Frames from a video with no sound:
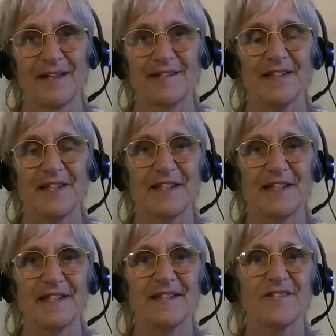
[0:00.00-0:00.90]
It's not
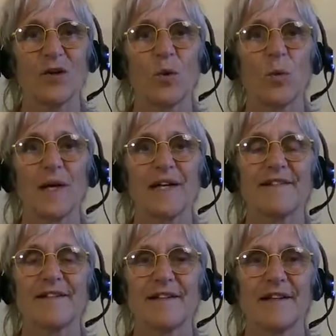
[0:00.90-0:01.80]
that it's
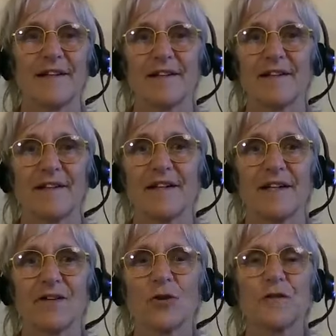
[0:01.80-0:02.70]
always uh,
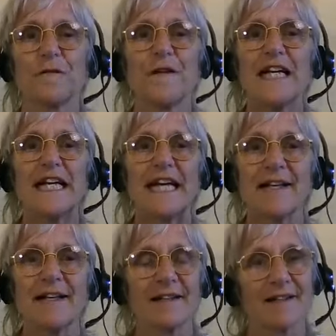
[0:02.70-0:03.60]
a good
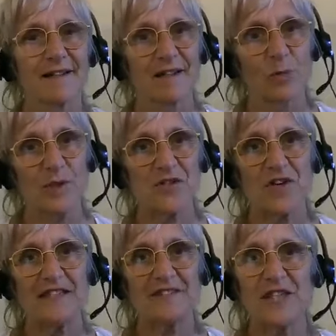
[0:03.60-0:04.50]
feeling. We're
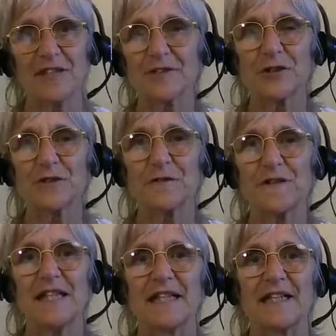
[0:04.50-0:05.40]
trying to have a good
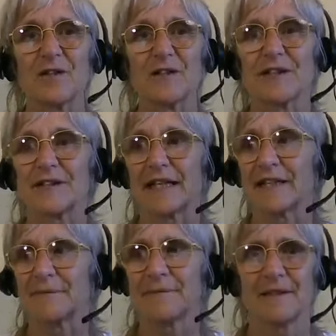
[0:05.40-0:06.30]
feeling all the
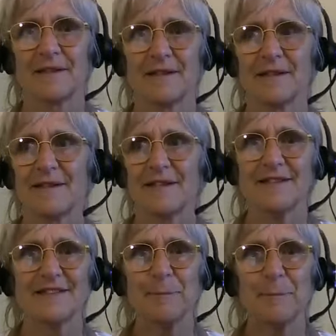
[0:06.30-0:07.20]
time.
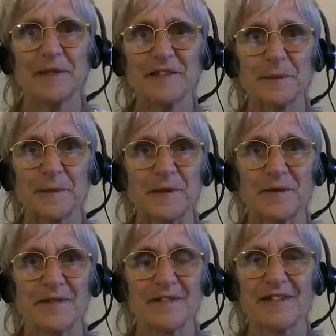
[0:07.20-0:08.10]
It's
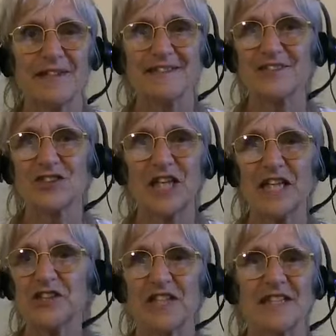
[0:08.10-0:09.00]
impossible. It's
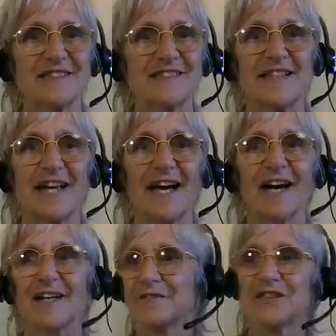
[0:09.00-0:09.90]
changing, it's
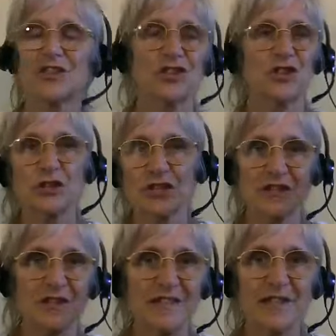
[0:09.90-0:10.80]
alive, it's
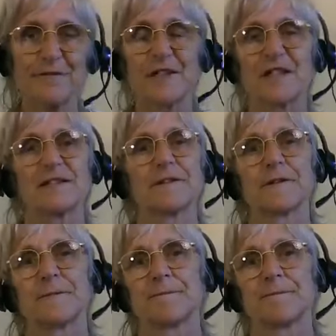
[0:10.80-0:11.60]
different.